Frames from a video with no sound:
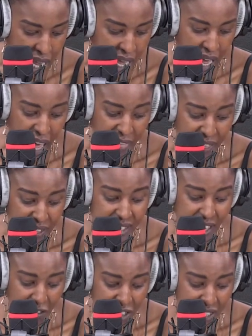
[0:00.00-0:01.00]
And then
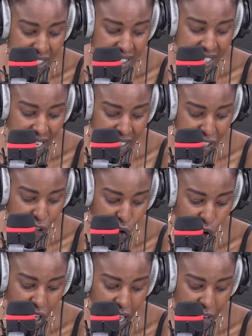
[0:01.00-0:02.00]
70
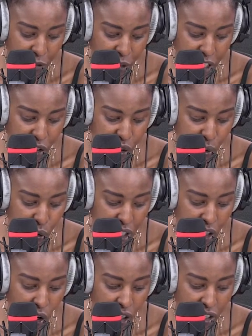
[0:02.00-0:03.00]
technical and vocational
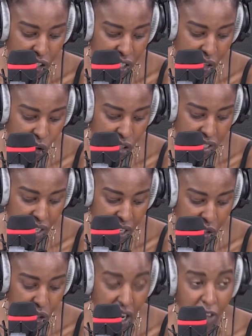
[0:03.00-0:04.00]
training colleges across the
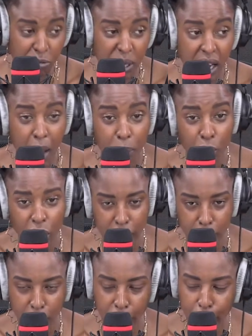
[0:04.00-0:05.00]
country have been
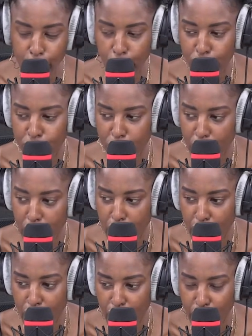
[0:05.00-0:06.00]
upgraded by the
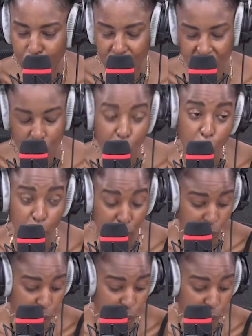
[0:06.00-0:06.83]
government, so more people